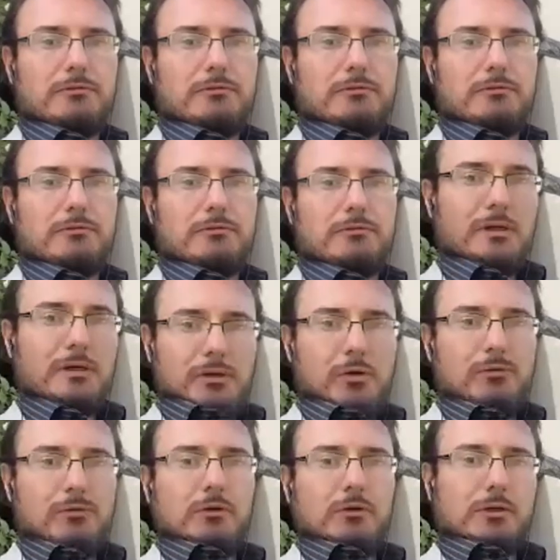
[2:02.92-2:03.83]
been a
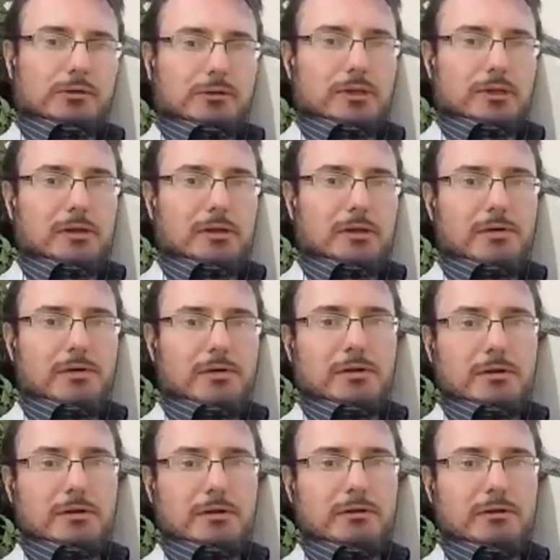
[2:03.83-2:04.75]
pretty
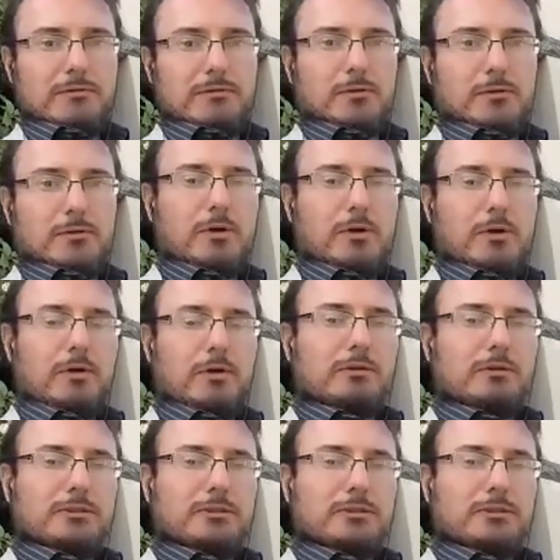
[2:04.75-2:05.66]
overlooked
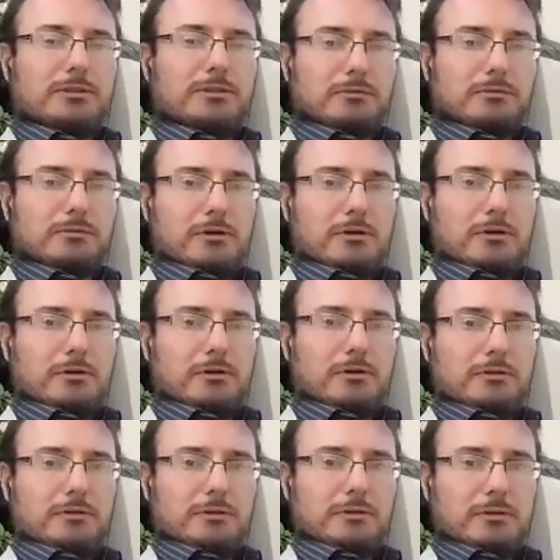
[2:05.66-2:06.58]
uh,
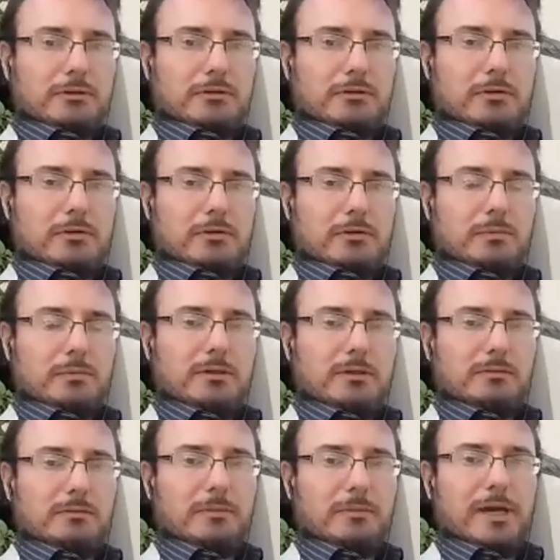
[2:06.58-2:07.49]
area of the
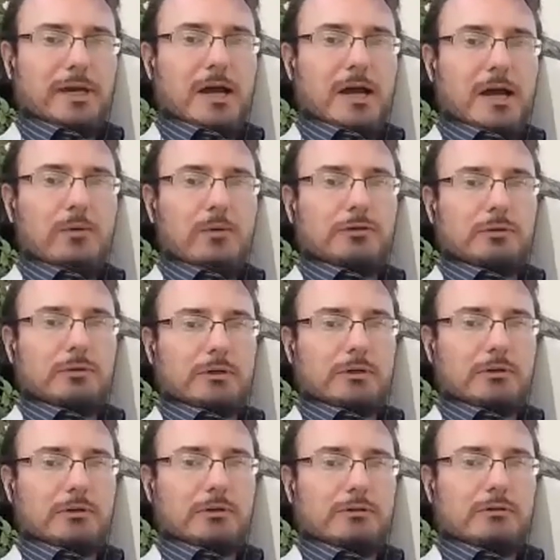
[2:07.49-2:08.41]
world as far as the
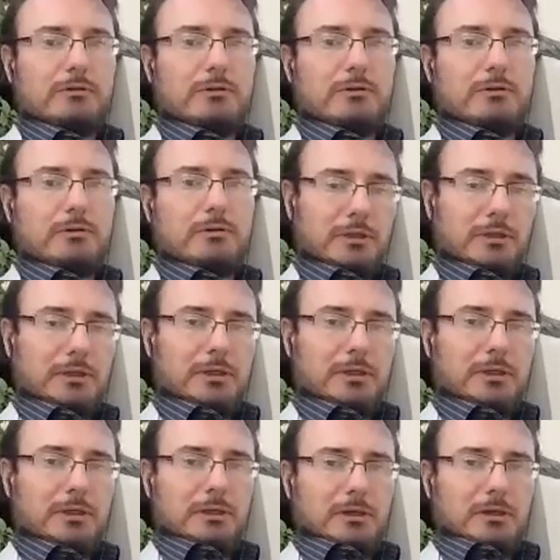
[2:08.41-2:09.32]
European
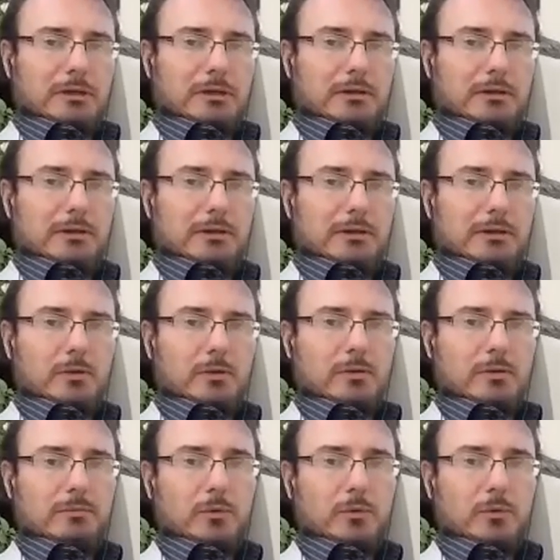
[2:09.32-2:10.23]
powers were
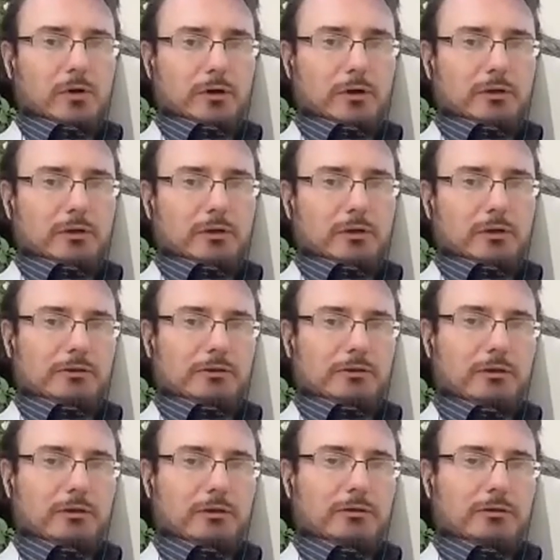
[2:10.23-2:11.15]
concerned. Uh,
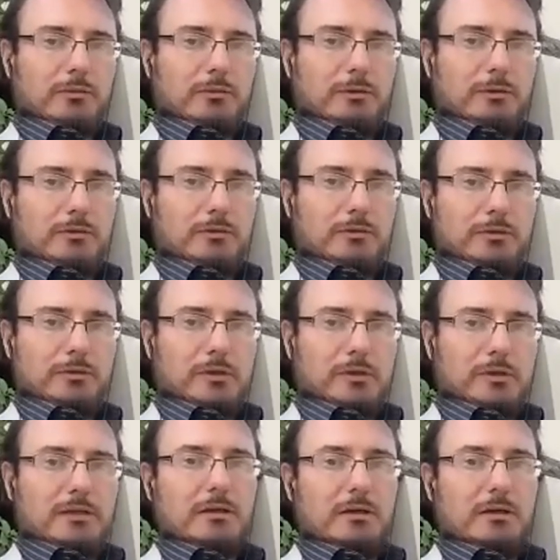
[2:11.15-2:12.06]
they were more
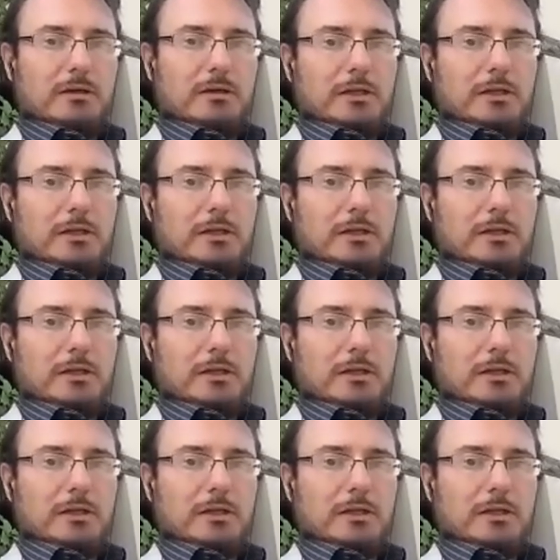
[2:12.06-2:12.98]
concerned with uh,
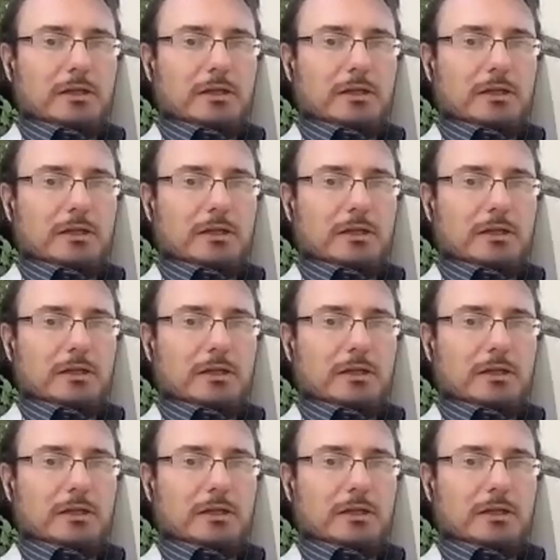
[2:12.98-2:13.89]
India and
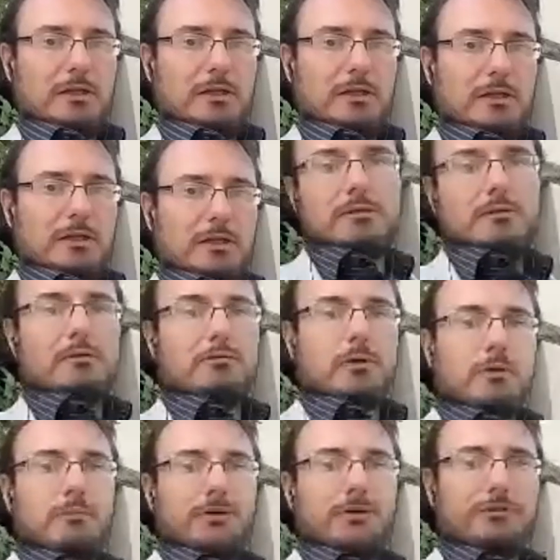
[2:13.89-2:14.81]
China because
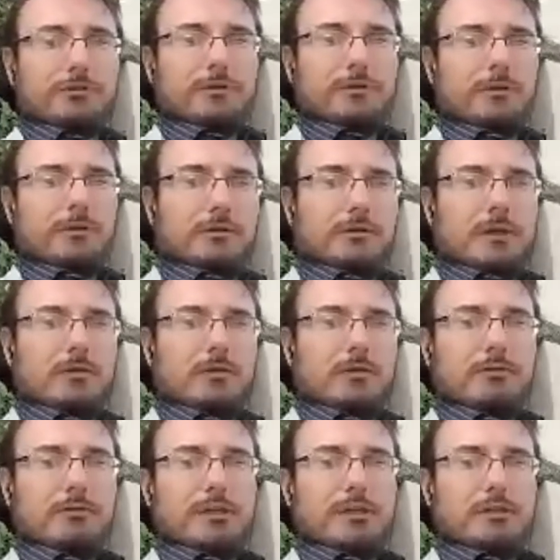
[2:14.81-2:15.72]
tour of world
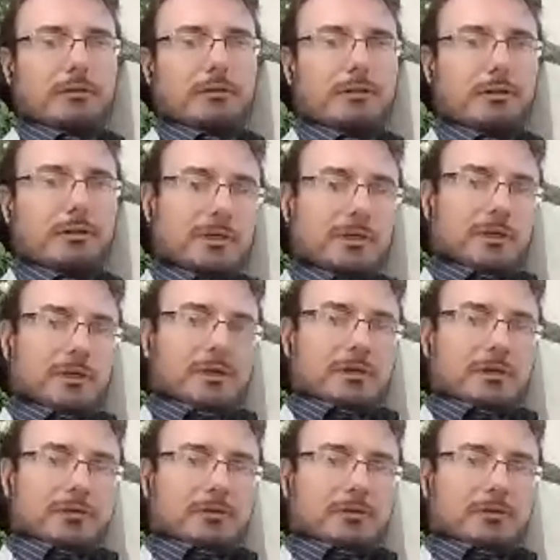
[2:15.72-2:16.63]
commerce and
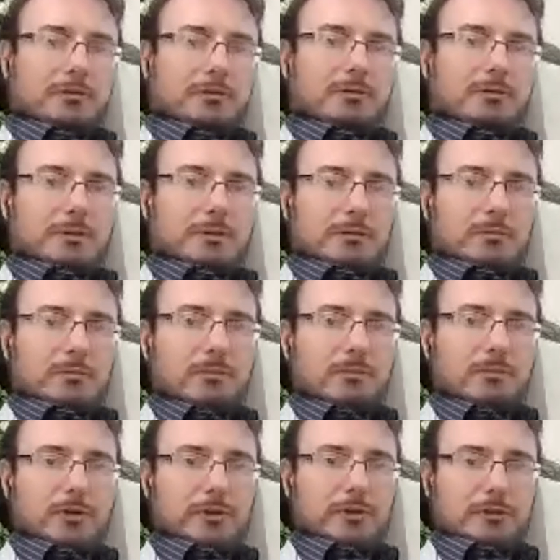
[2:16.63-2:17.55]
innovation. So
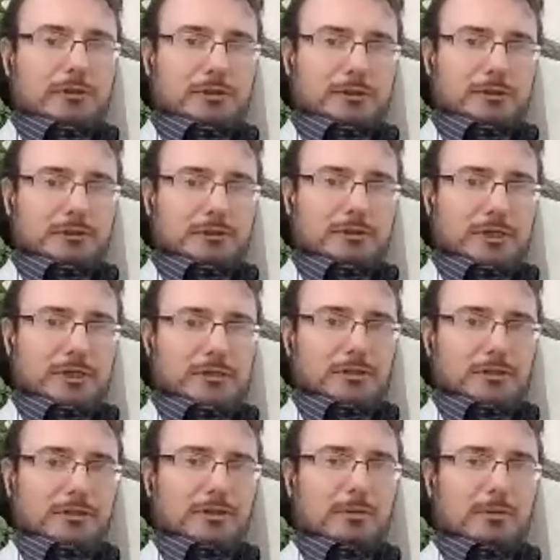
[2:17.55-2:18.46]
the British
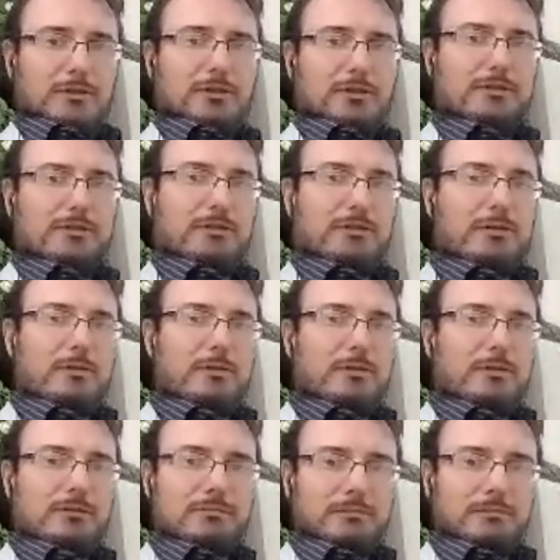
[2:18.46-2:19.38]
essentially wanted to
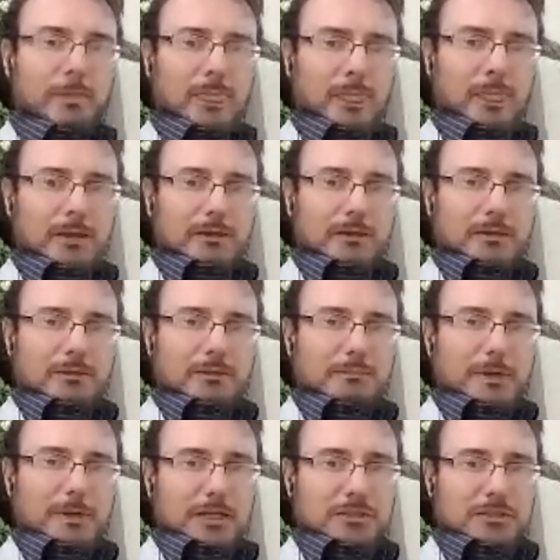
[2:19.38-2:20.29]
go and
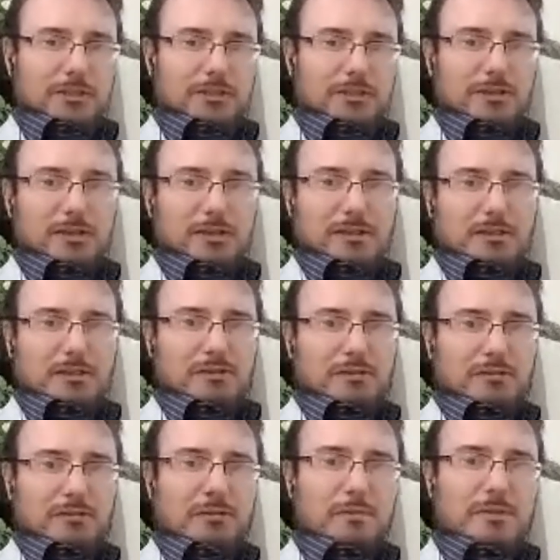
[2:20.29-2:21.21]
smash
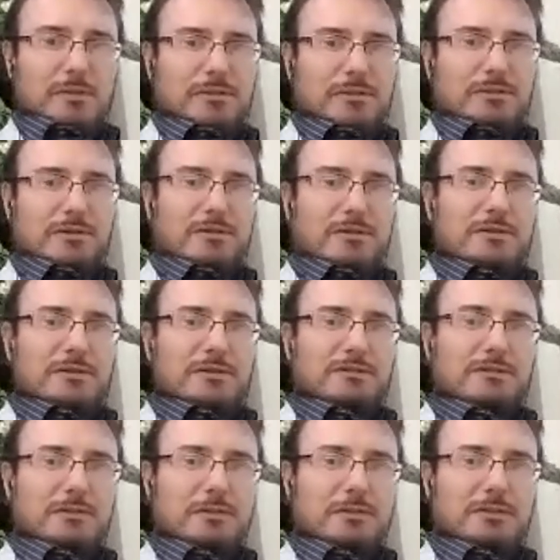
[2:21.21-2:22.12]
Asia to pieces
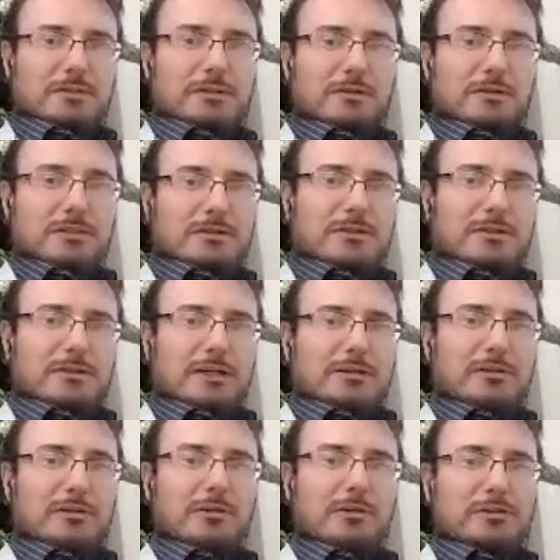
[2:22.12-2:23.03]
and steal its
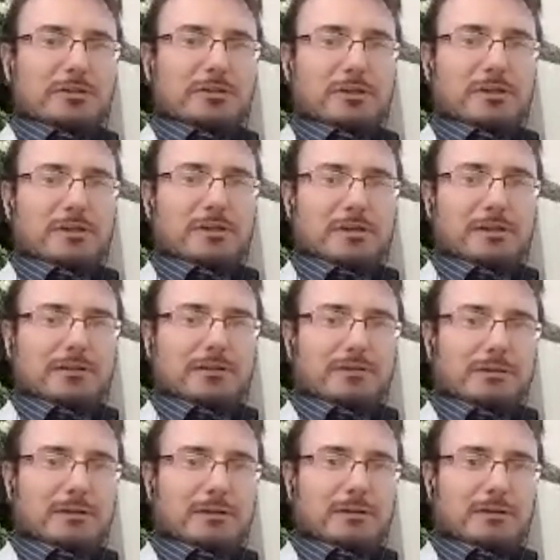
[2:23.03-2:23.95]
technology
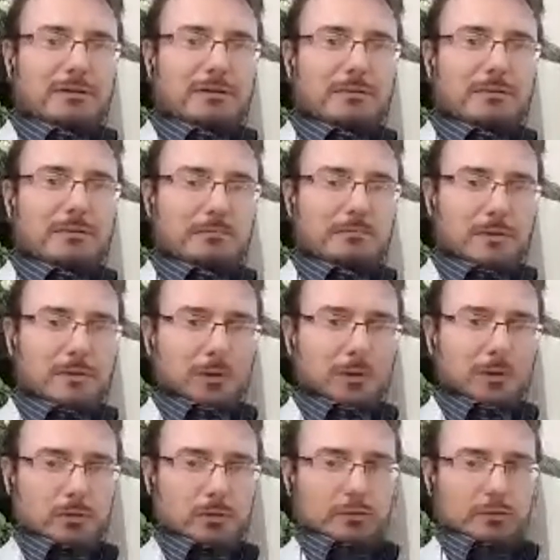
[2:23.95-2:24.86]
and uh,
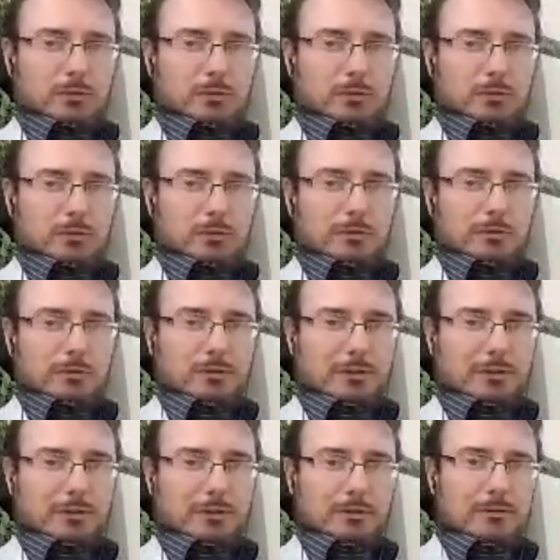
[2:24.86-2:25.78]
impose what they
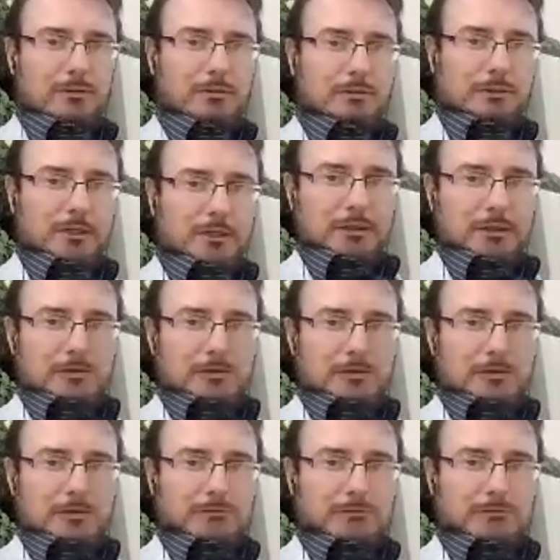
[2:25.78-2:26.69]
called
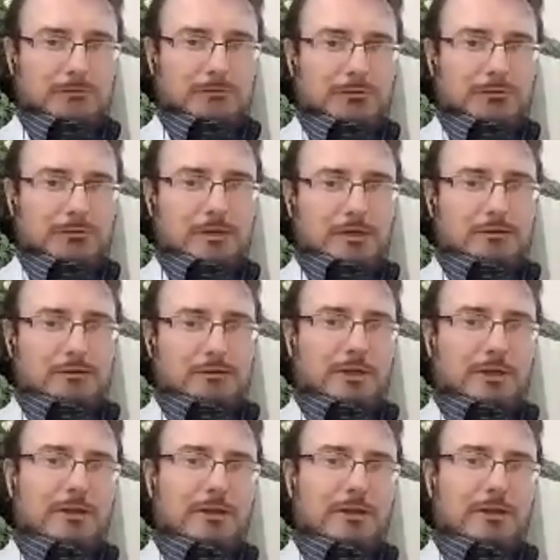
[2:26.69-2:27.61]
free
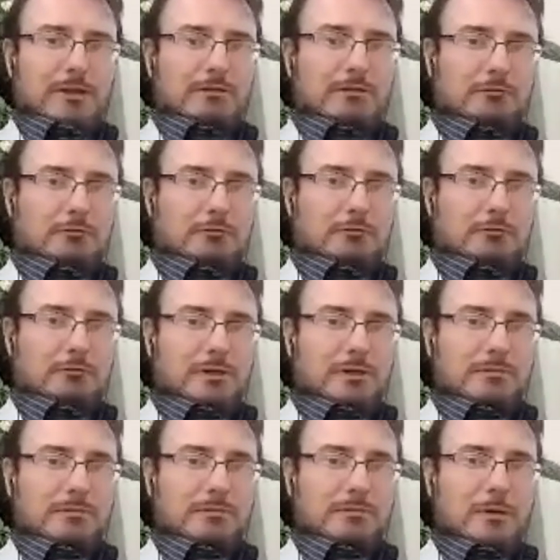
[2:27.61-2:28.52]
trade and free
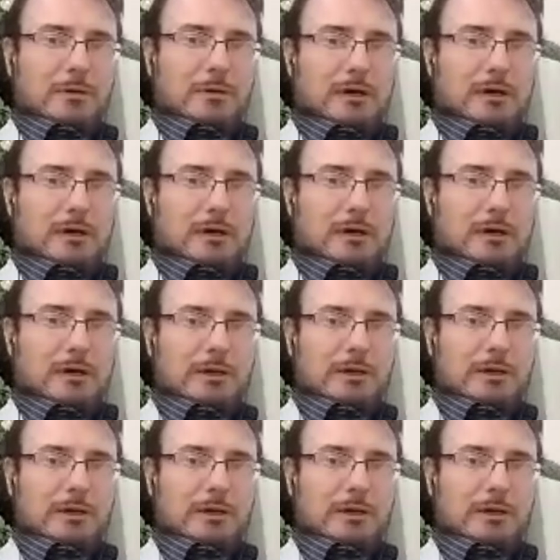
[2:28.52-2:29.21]
markets.